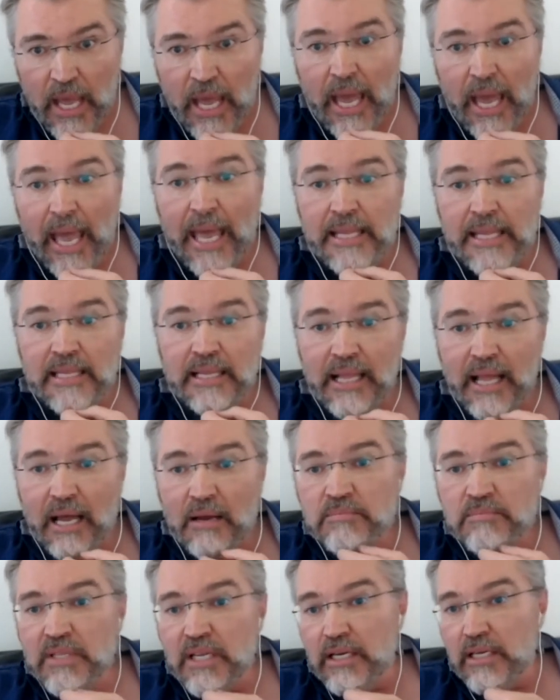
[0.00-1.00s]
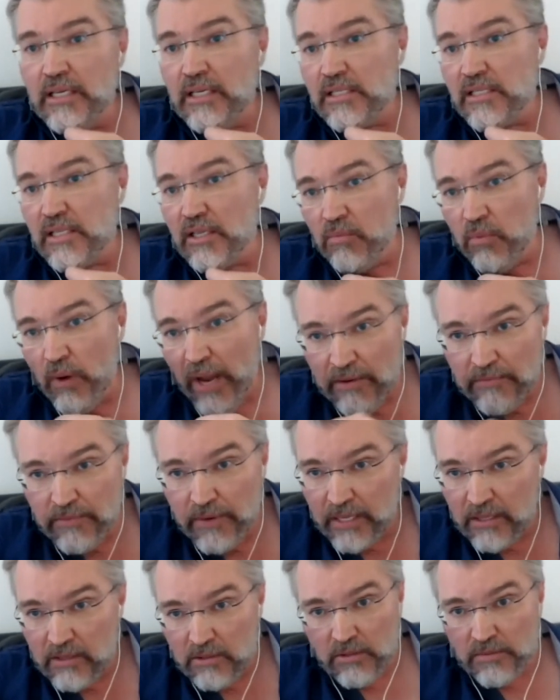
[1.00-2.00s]
and lambda is the
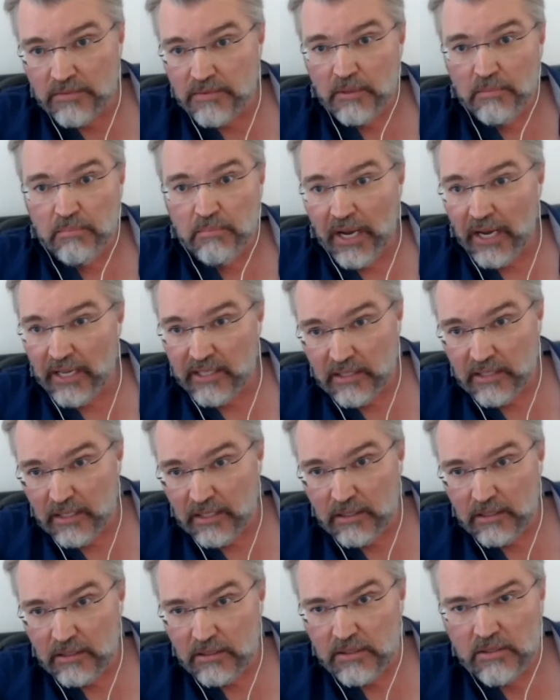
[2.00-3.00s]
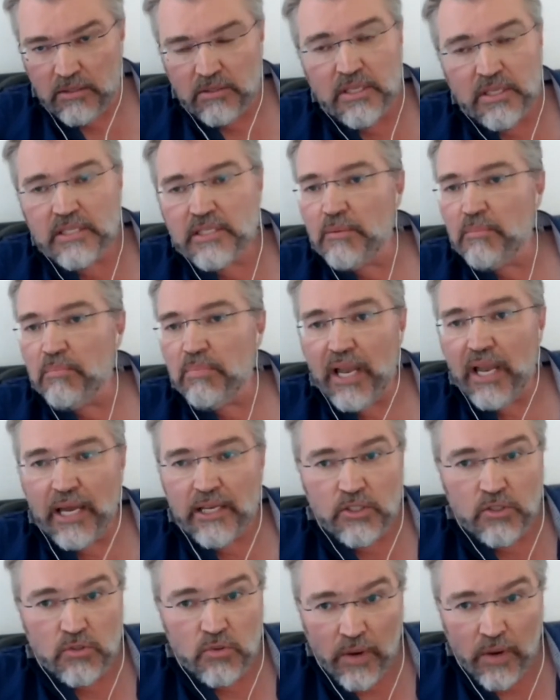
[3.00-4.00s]
wavelength of the particle. So this
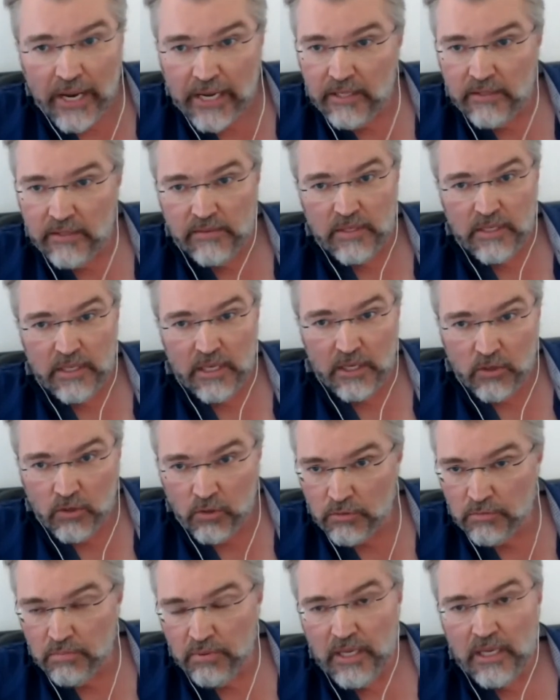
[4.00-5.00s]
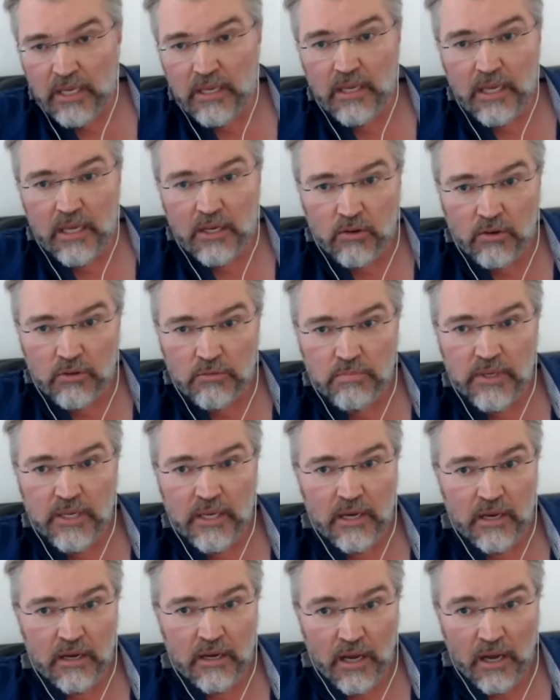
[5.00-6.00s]
applies to anything. It could be
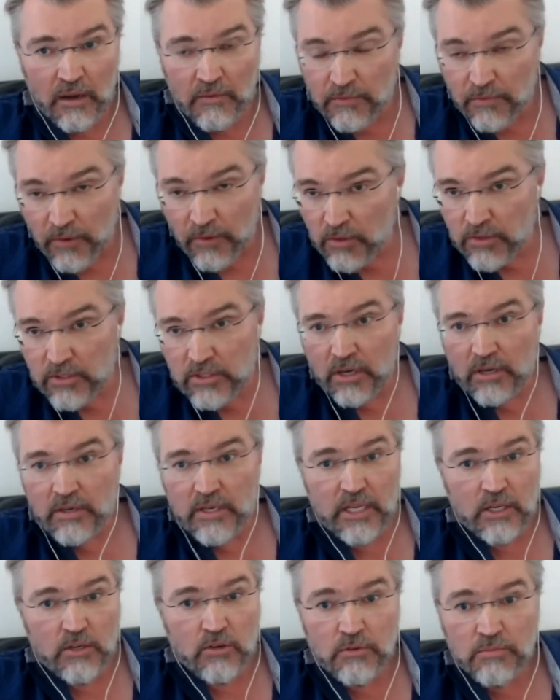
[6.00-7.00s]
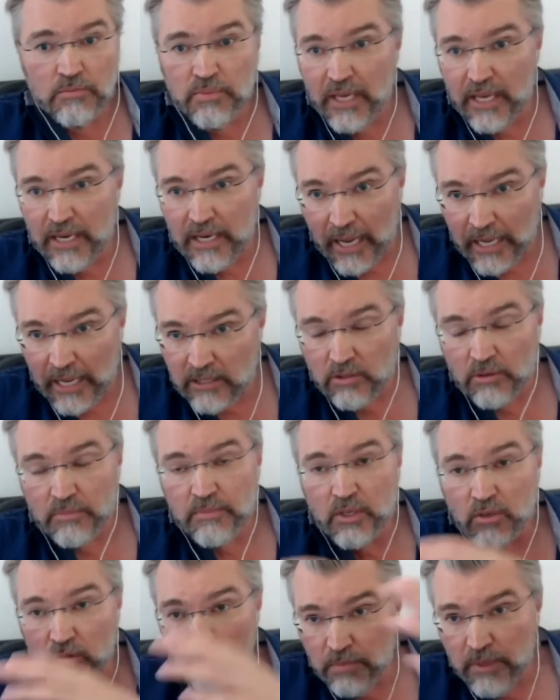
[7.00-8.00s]
a photon, it could be an atom,
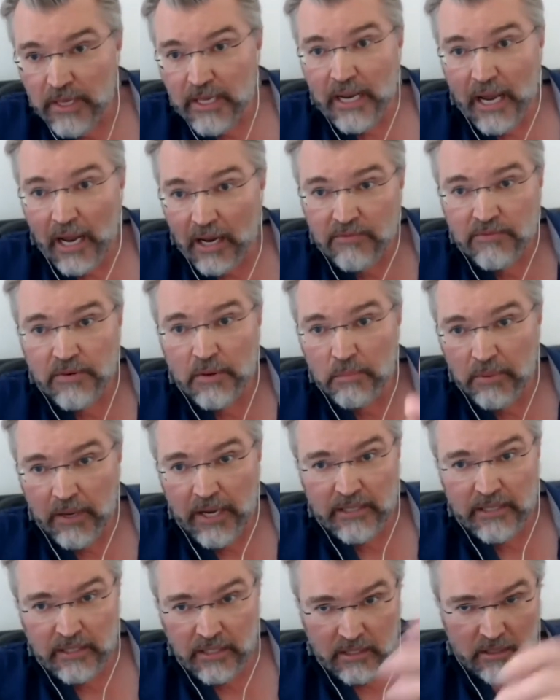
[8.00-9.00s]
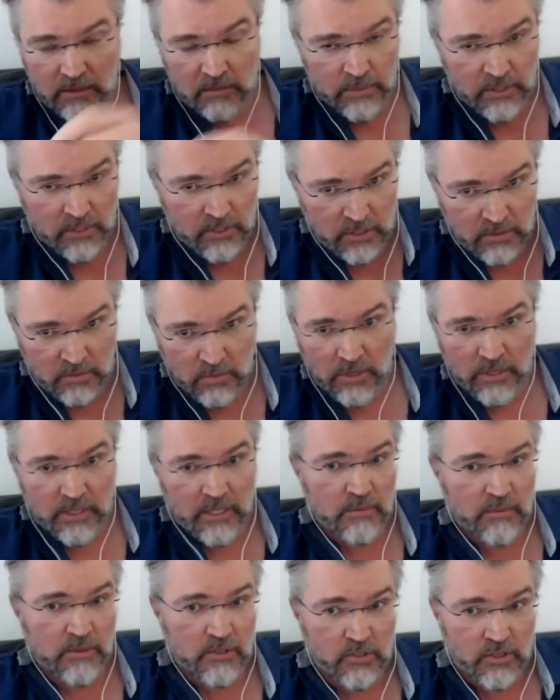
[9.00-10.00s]
it could be an alpha particle, which is what
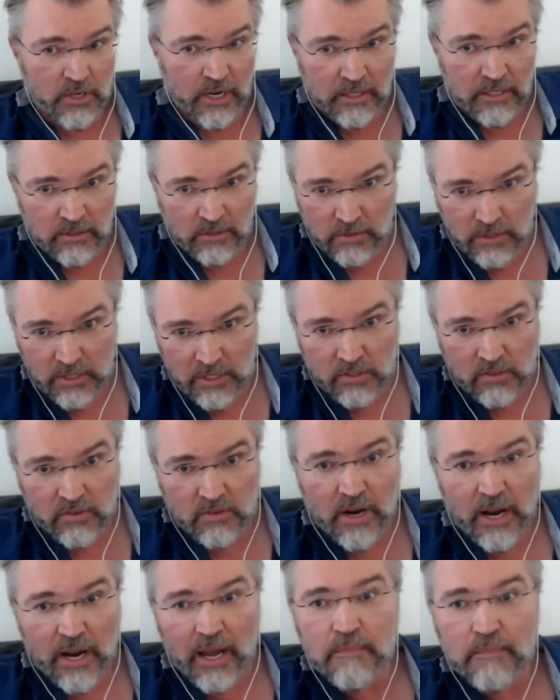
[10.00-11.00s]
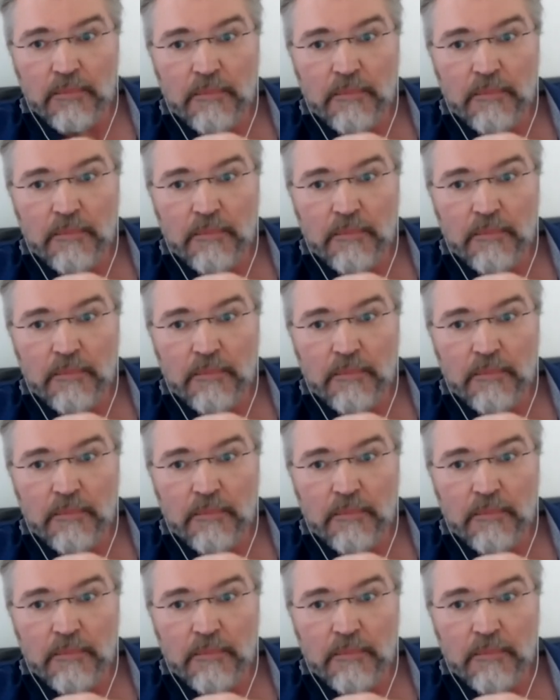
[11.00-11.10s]
they were trying to describe.